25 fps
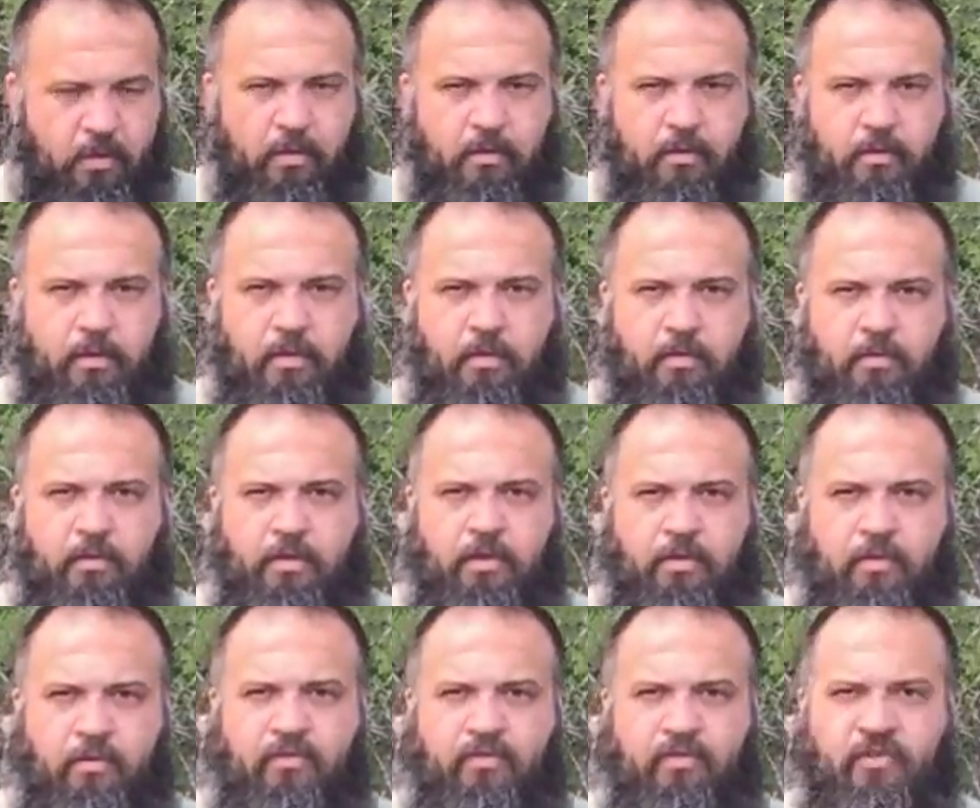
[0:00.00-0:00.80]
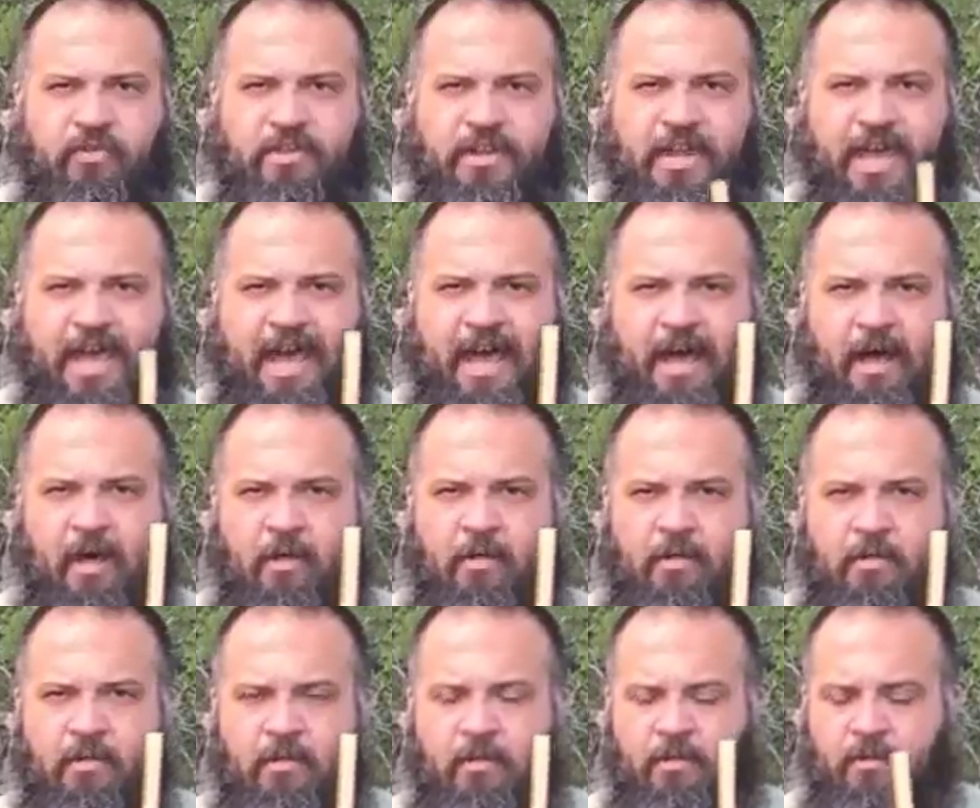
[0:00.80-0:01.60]
You'll use a dowel
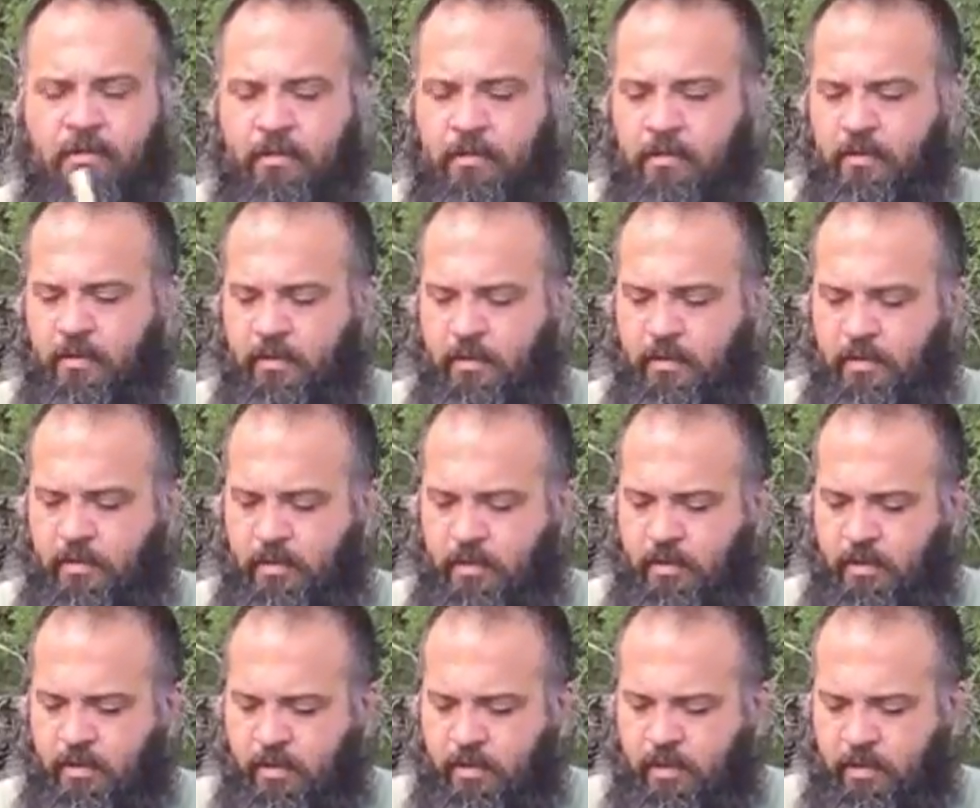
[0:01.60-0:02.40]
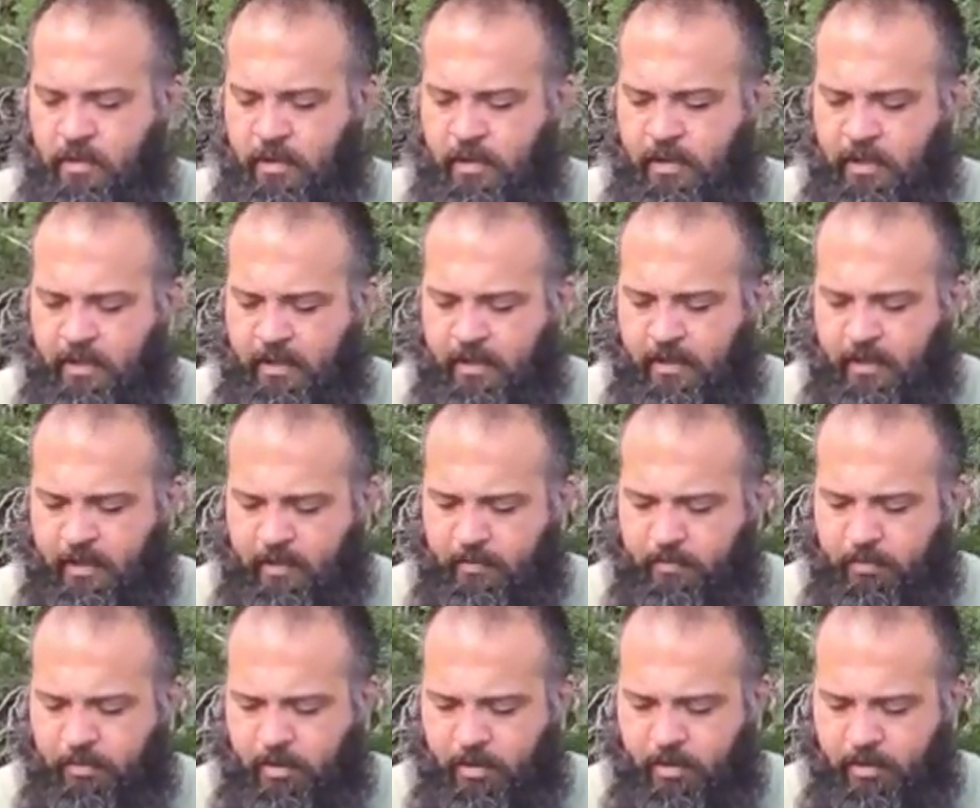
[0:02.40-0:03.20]
in
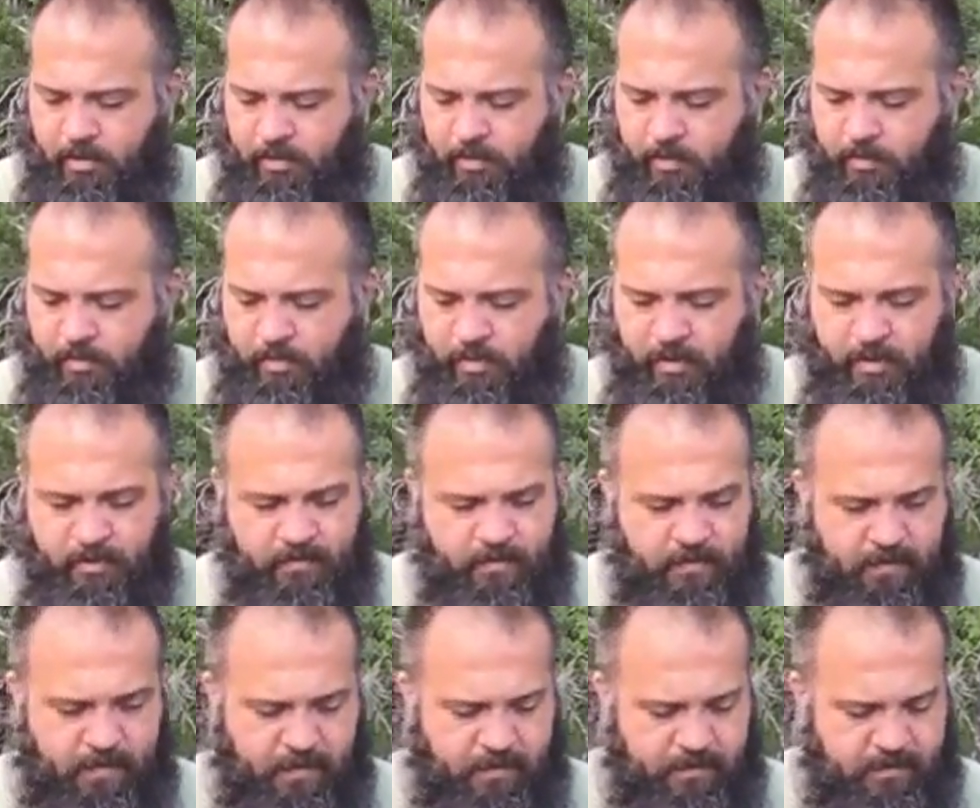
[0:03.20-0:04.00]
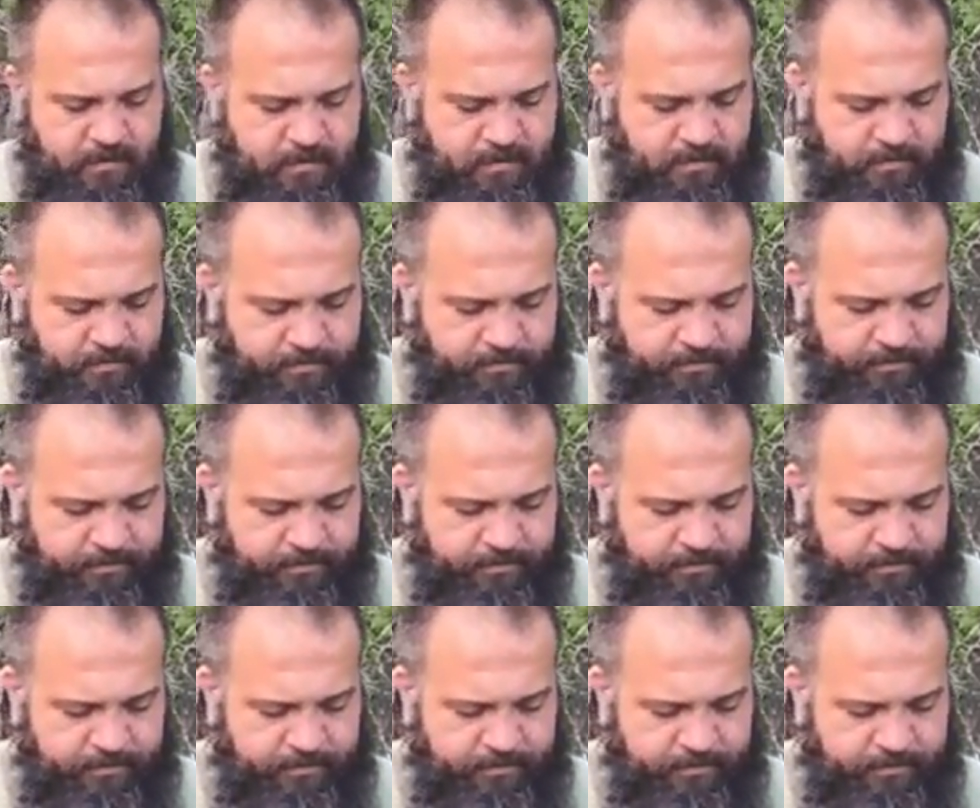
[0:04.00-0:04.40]
part of the process.